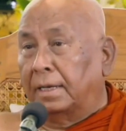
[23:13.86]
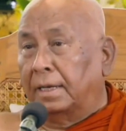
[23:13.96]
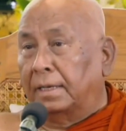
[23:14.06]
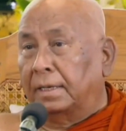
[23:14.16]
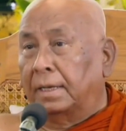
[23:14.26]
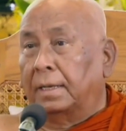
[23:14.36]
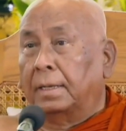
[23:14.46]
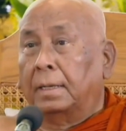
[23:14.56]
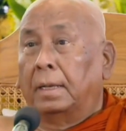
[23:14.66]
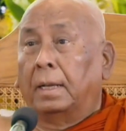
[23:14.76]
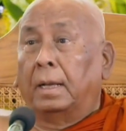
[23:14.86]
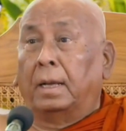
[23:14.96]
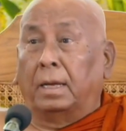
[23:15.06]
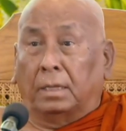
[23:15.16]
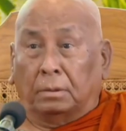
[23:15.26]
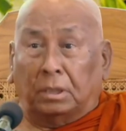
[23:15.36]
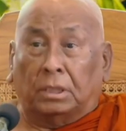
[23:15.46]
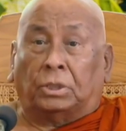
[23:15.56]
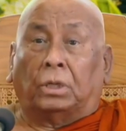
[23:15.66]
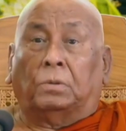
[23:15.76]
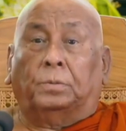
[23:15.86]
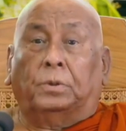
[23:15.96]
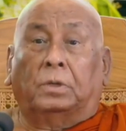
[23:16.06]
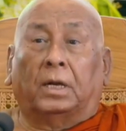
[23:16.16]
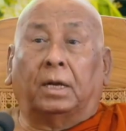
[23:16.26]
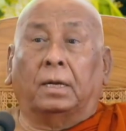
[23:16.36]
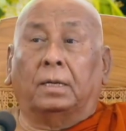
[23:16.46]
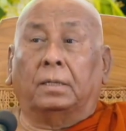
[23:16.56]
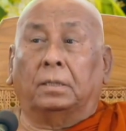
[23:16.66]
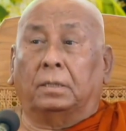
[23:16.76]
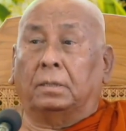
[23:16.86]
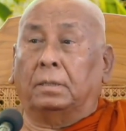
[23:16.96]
eight. Eluri Shok Piora, no?